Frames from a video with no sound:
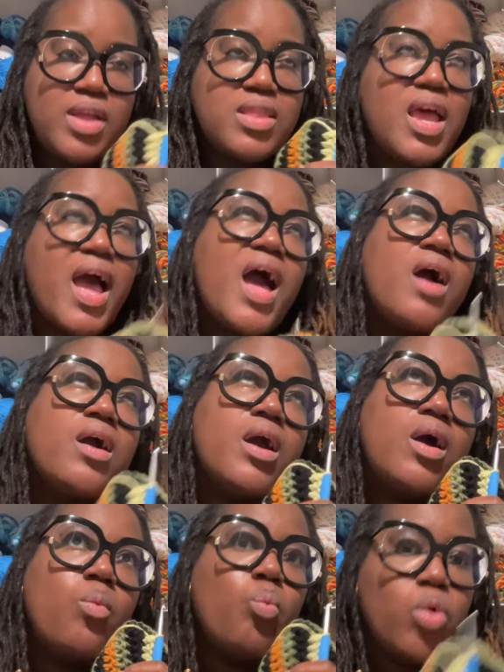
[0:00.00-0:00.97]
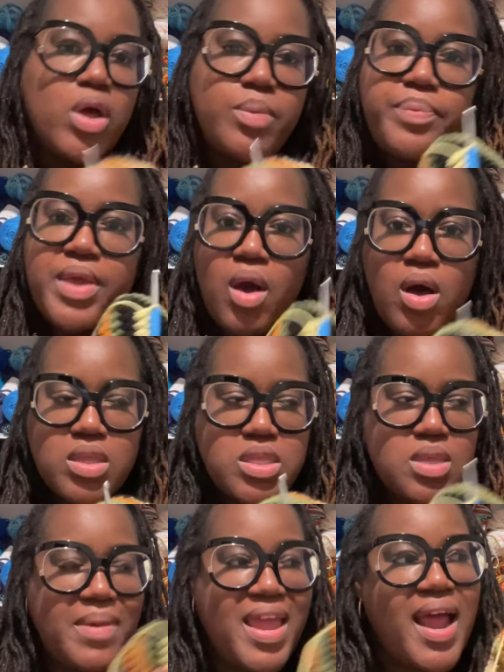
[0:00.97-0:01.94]
The outcome would be
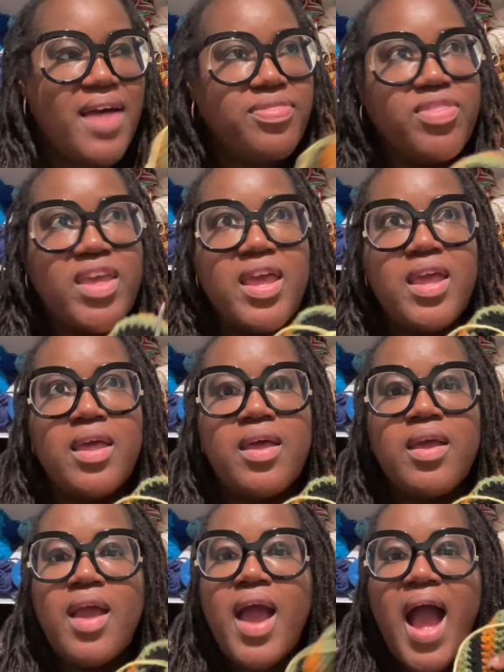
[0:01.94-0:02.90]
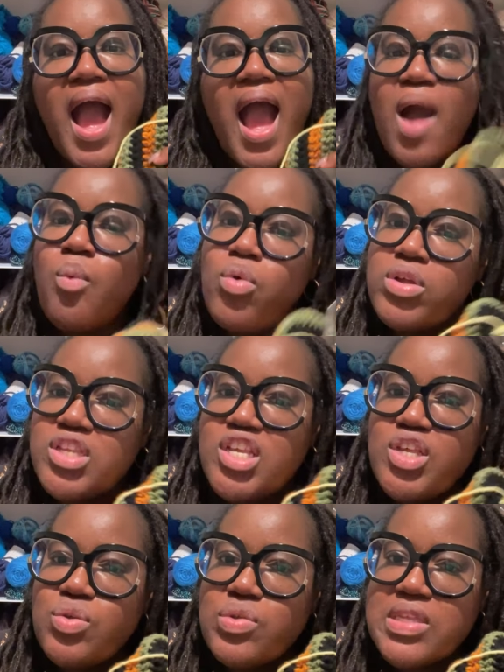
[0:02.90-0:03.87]
awesome. And I think I want to
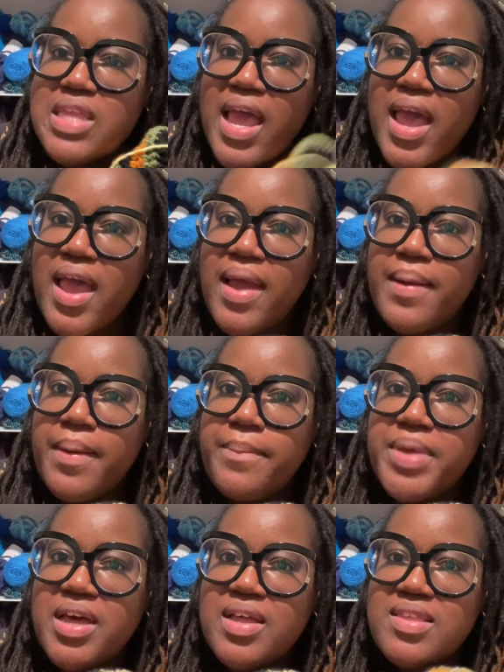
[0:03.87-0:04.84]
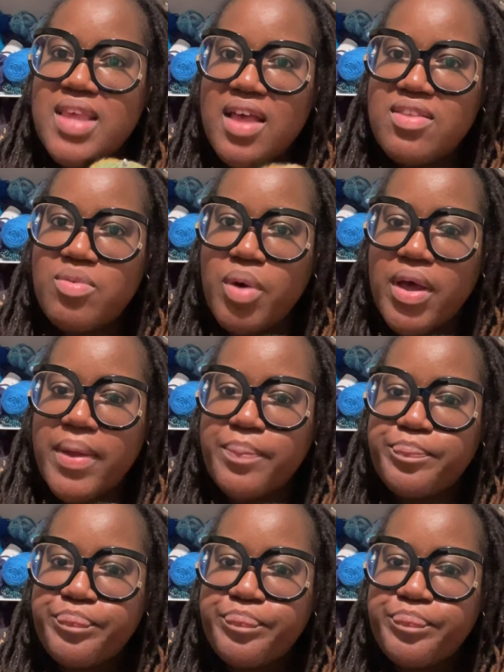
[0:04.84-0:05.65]
use that because guess what?